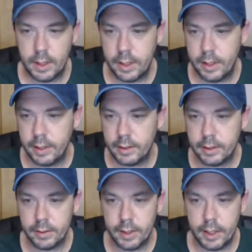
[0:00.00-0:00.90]
There's
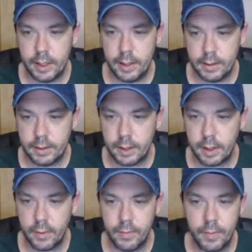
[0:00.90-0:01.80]
three.
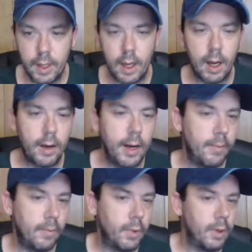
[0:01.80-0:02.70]
So, all right.
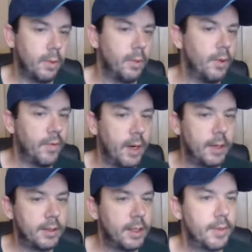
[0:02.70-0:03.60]
We will move on
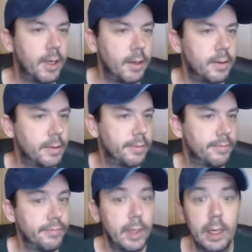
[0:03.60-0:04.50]
to something else.
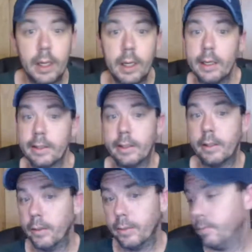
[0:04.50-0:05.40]

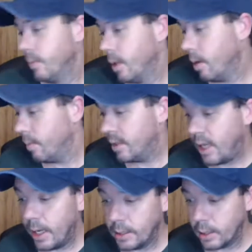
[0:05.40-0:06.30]
So,
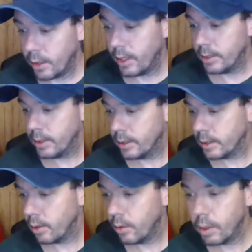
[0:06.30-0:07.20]
besides the craziness
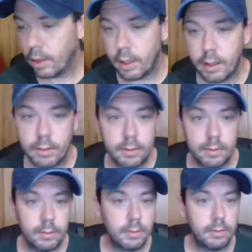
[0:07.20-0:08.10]
going on,
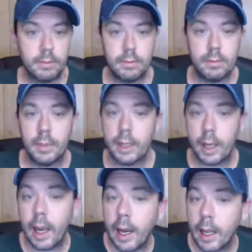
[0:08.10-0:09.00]

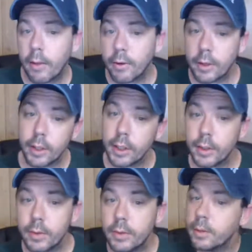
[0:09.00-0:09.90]
any other good
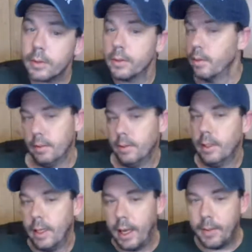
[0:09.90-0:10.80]
news?
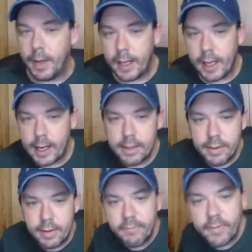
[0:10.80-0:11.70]
Anybody got
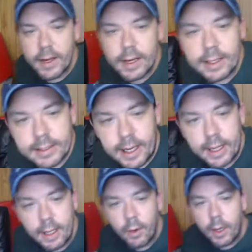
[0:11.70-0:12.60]
anything fun and
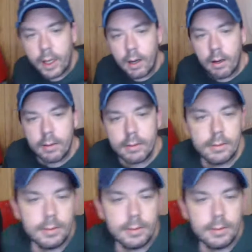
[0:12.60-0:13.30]
exciting going on?